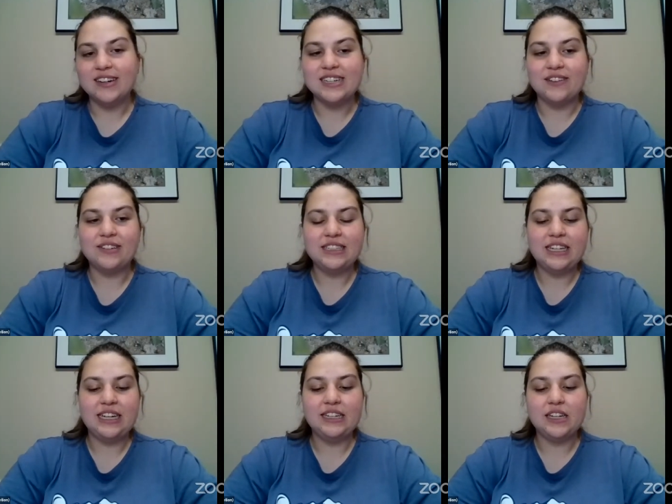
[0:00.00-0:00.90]
are
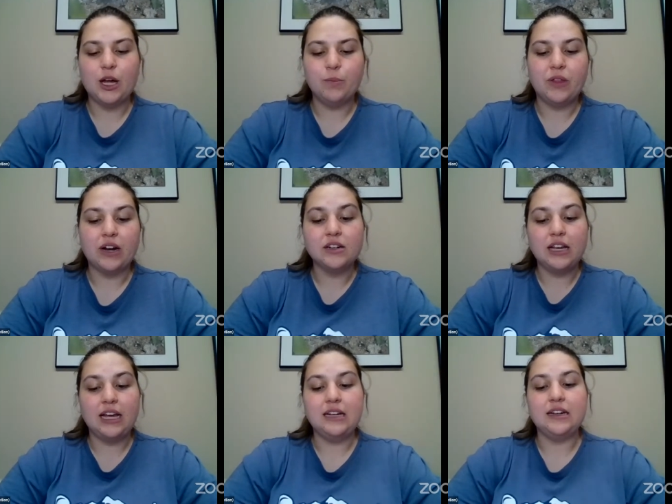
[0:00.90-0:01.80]
definitely um,
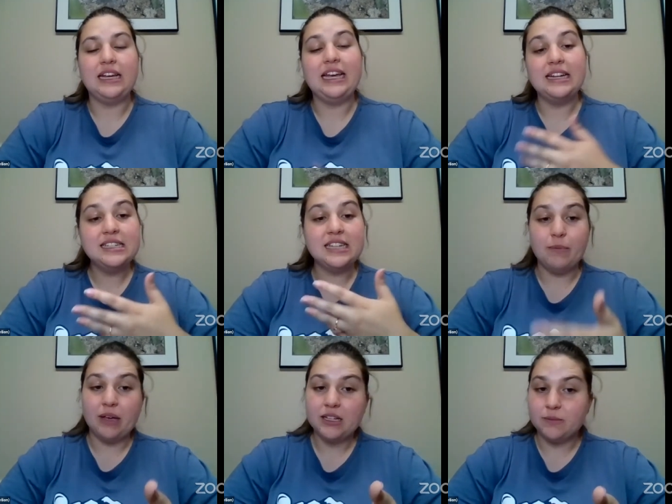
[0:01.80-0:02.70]
they're an
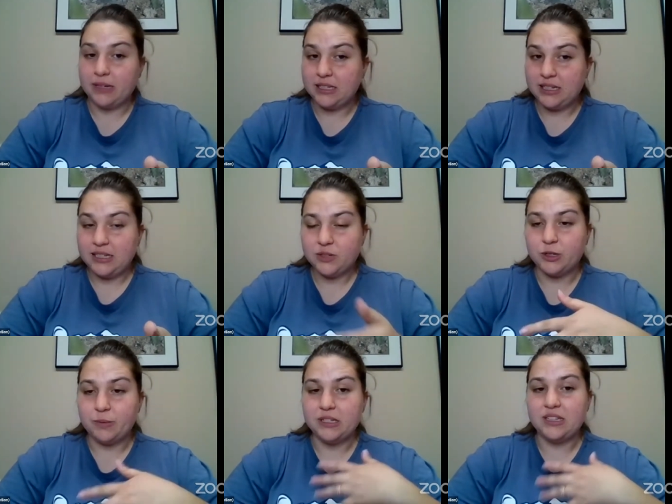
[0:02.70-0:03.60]
endemic species,
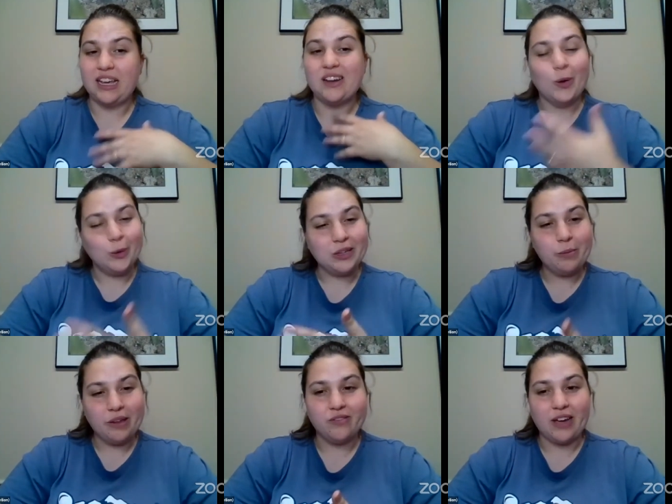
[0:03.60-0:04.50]
which means they can
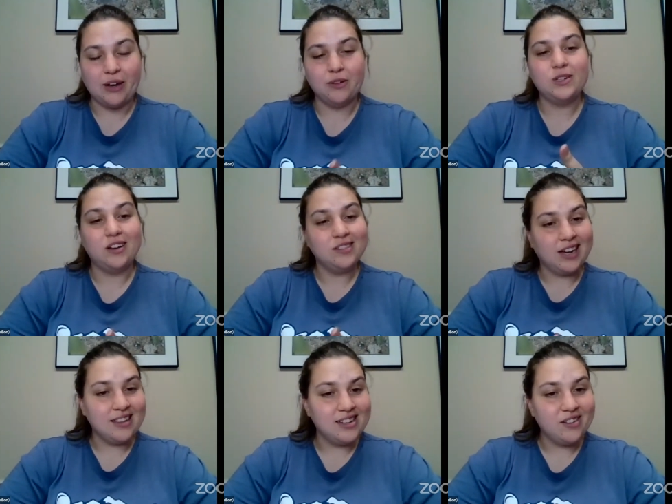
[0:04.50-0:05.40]
only be found on
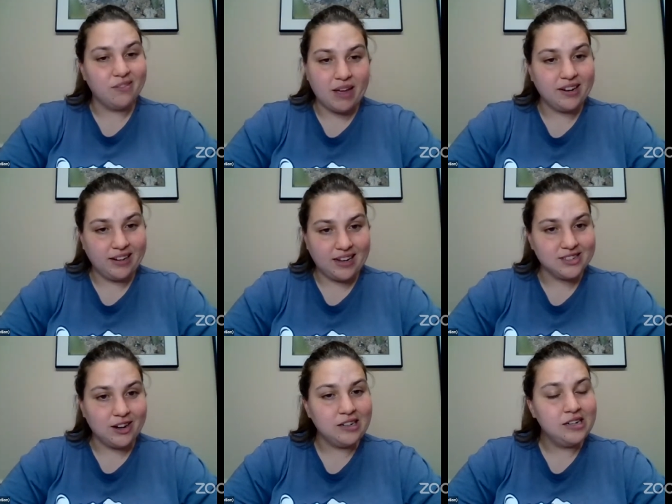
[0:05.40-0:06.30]
the island of
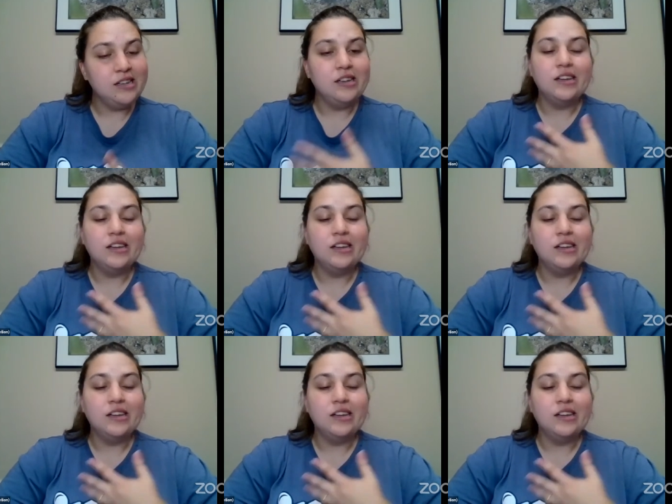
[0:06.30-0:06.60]
Madagascar.